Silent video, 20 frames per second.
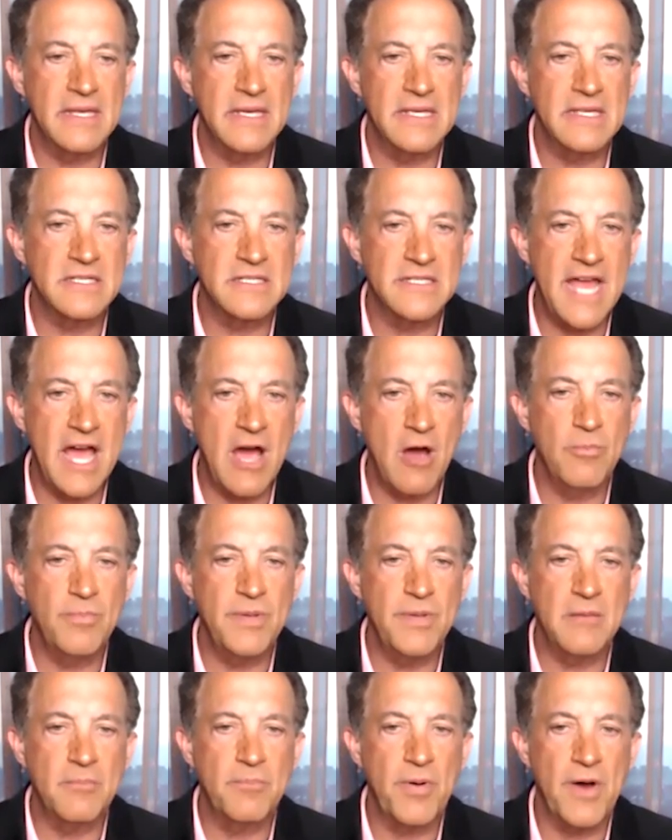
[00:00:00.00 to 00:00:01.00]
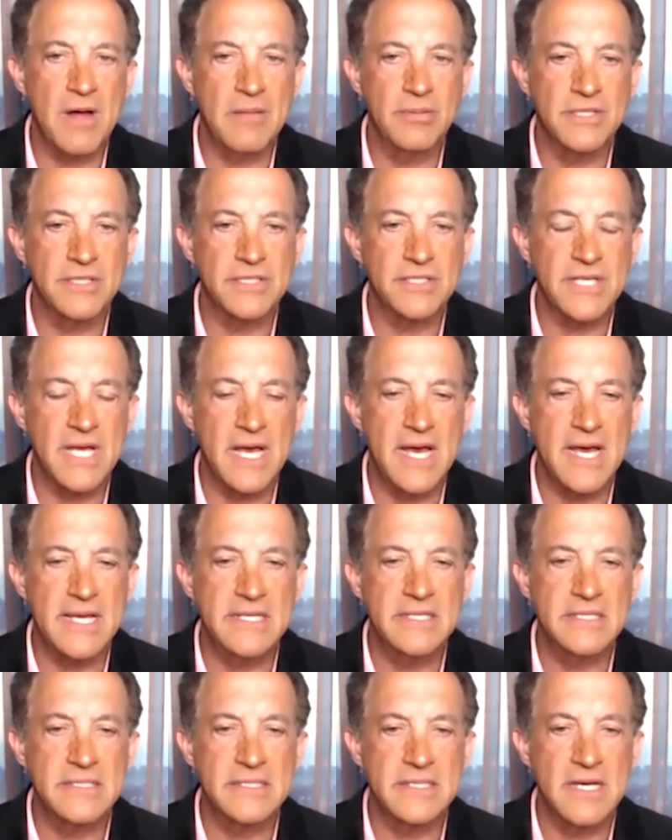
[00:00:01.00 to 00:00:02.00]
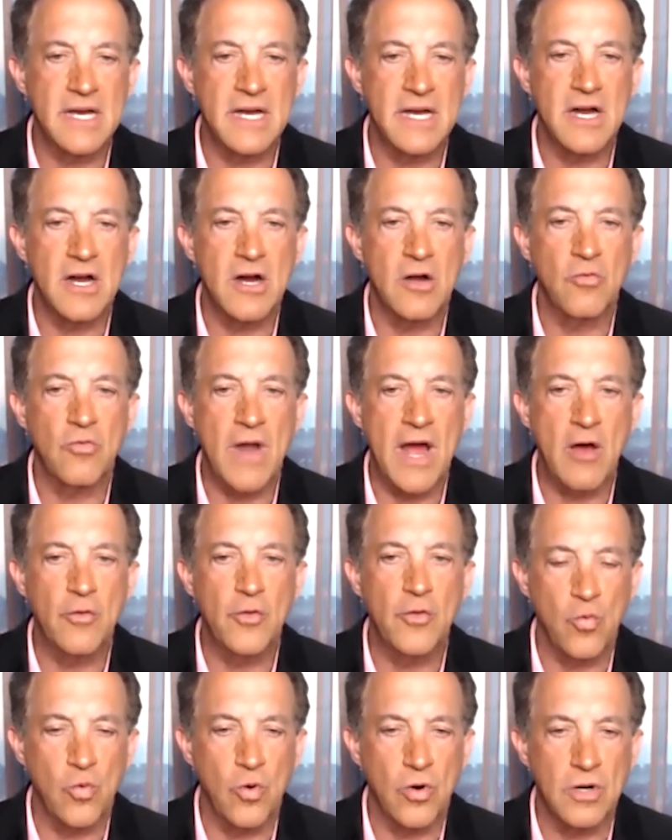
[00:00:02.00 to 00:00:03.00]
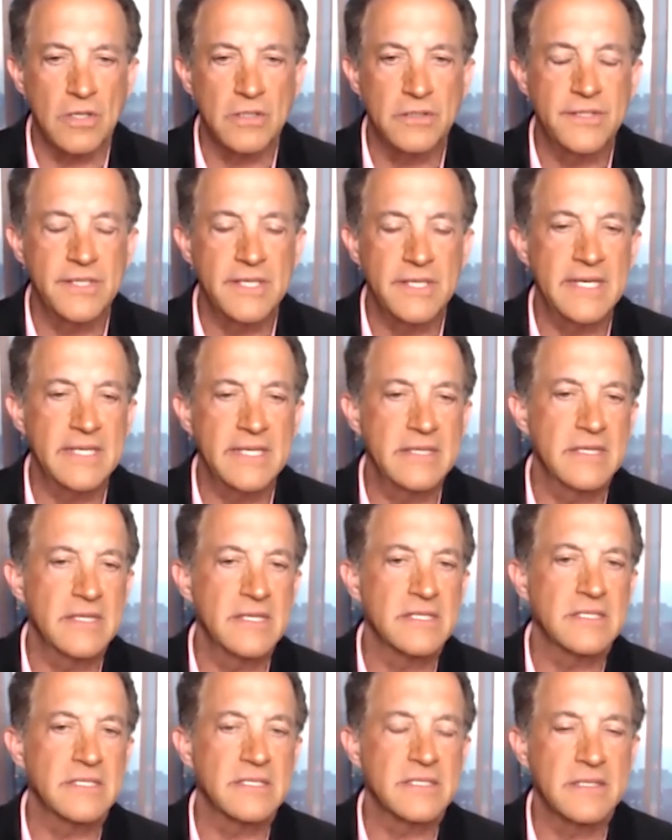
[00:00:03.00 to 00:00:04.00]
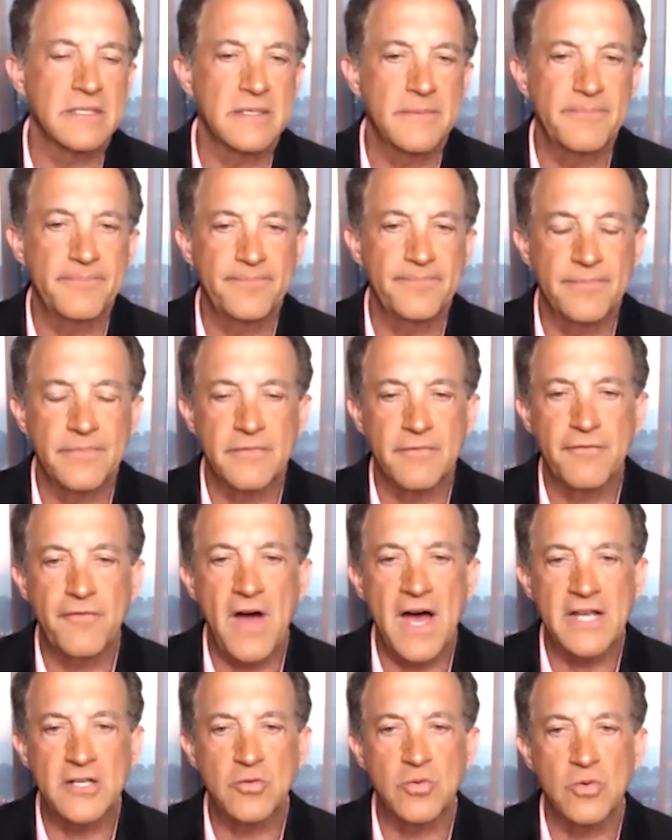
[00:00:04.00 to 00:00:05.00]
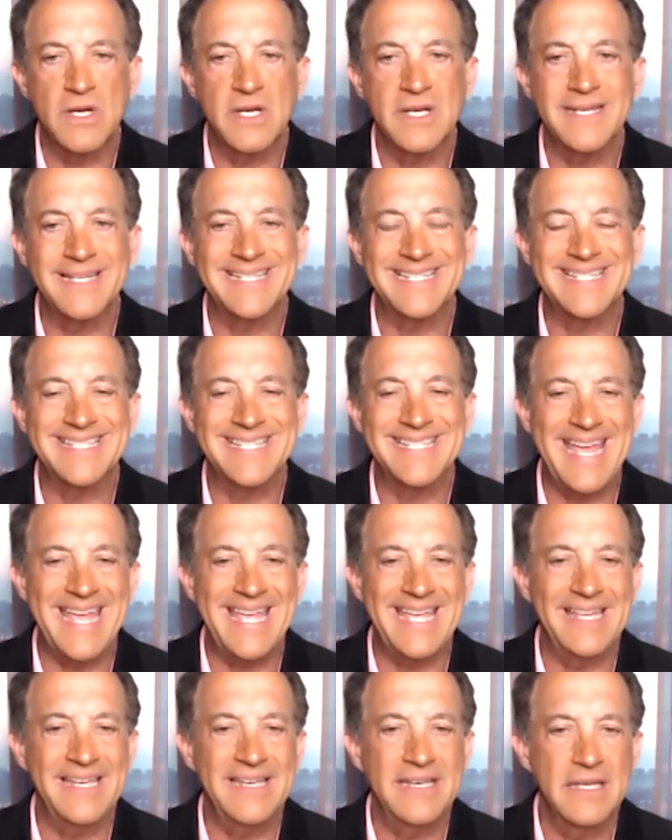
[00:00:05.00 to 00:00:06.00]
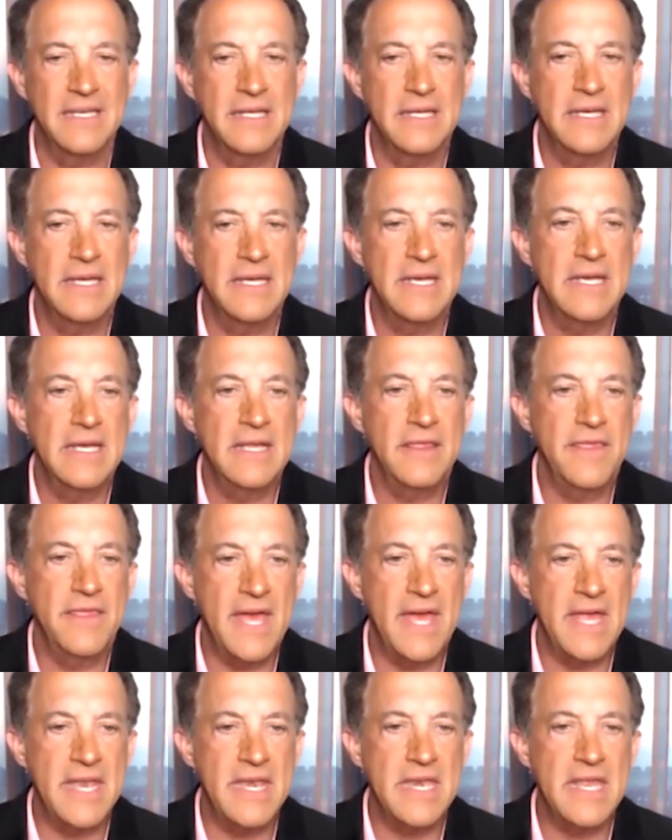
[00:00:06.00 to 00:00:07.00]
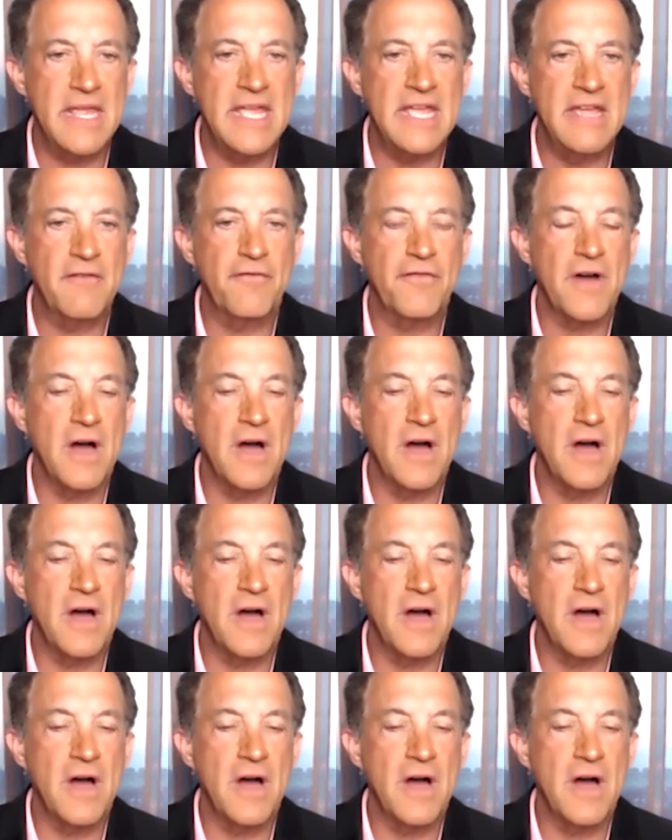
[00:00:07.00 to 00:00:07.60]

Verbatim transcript: is now being publicized uh, around the world. It, this fatwa is saying that if a